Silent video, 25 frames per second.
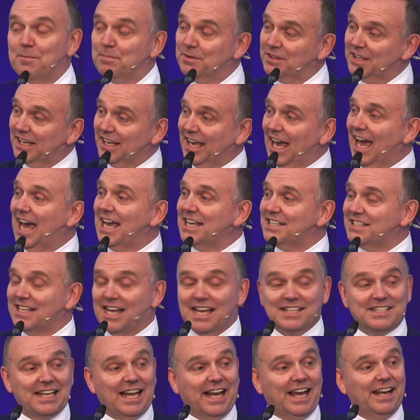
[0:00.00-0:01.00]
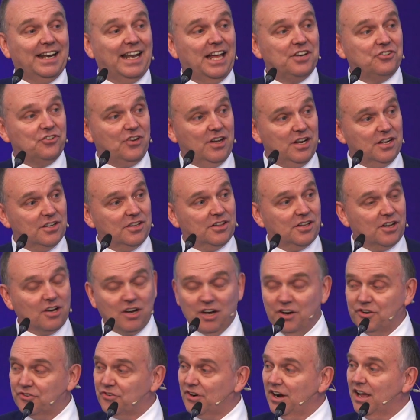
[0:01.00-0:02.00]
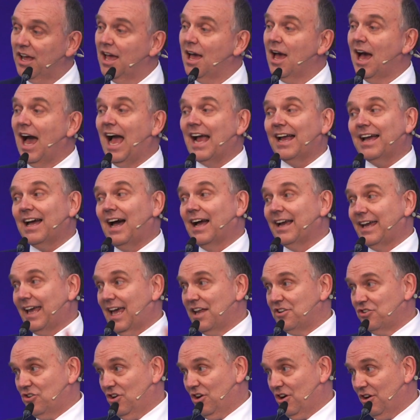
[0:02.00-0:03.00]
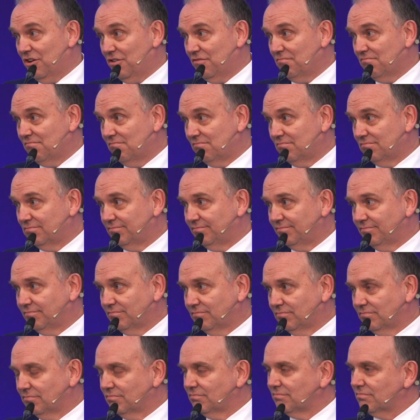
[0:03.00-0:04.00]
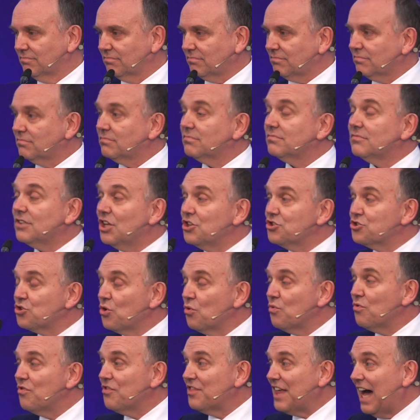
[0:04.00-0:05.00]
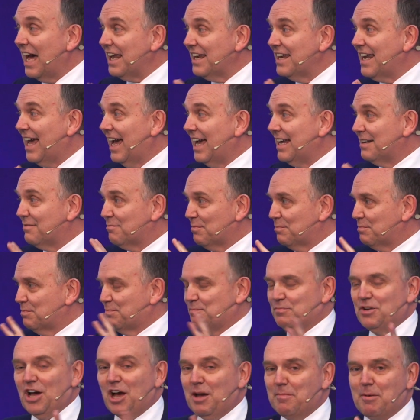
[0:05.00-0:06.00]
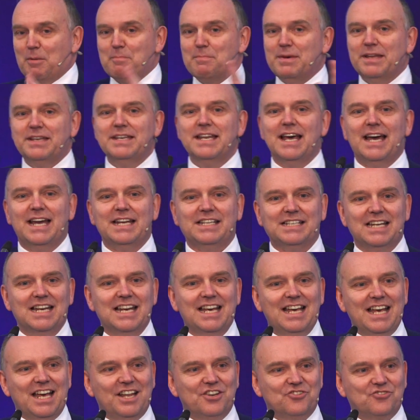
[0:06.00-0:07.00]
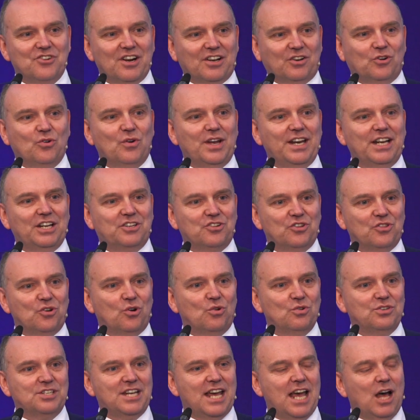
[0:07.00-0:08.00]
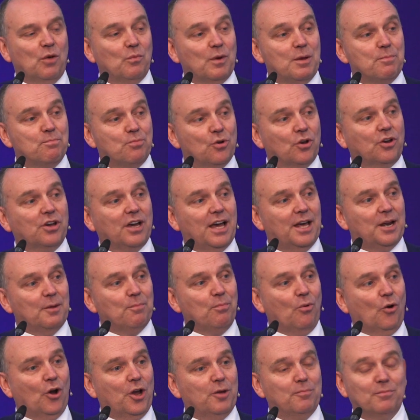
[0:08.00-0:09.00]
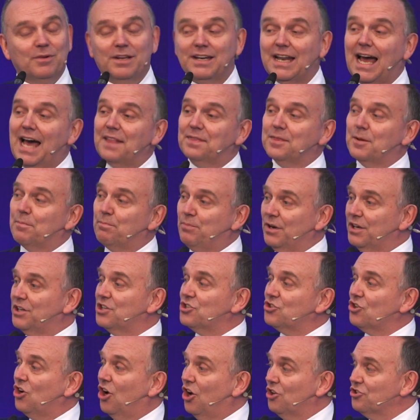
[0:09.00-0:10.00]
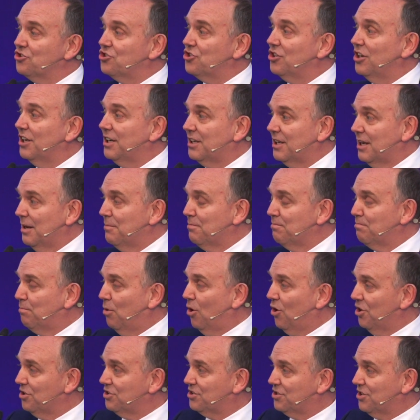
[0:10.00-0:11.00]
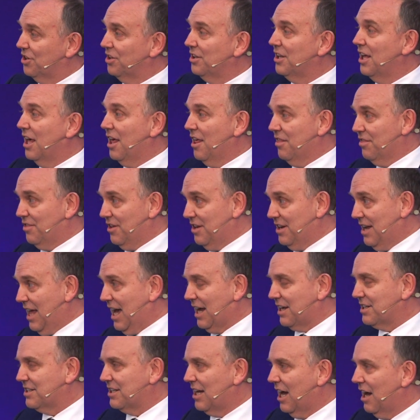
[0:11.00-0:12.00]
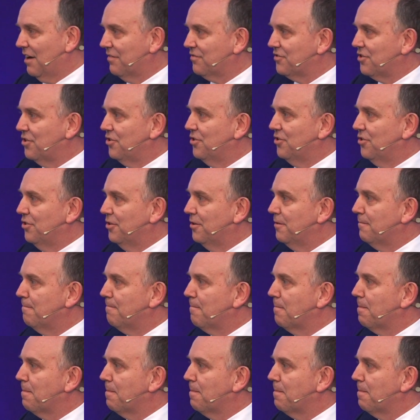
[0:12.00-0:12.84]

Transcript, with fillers: But the guy says, I can let you into the country, I can't get you out. So that night, now about midnight, going into the hotel, we book an appointment at the British consulate in Boston the next afternoon.